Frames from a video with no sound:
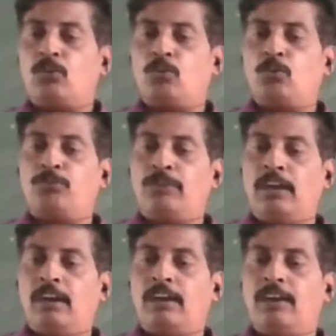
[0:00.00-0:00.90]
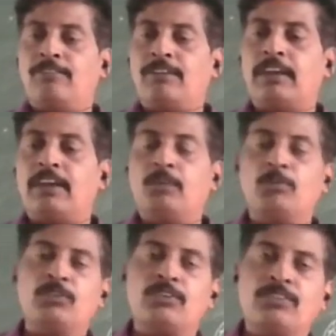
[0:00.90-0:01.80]
to fill vacant
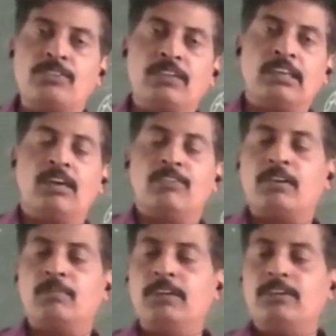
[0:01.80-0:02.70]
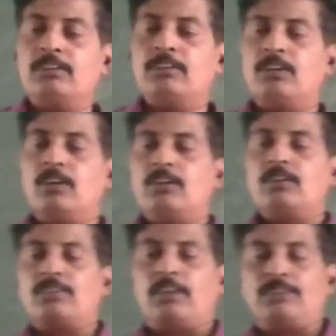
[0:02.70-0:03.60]
positions in government
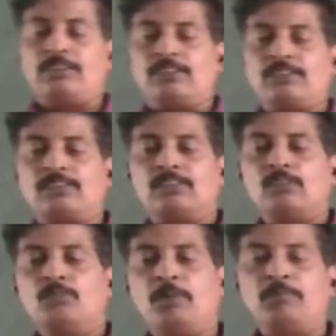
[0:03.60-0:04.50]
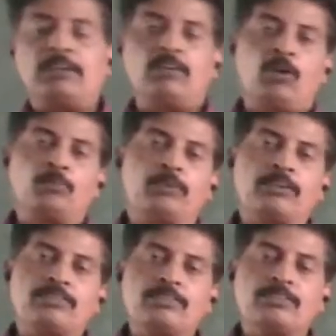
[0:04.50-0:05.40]
services, public
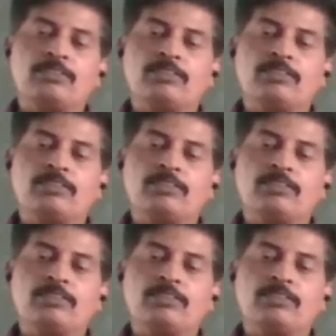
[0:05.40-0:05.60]
corporations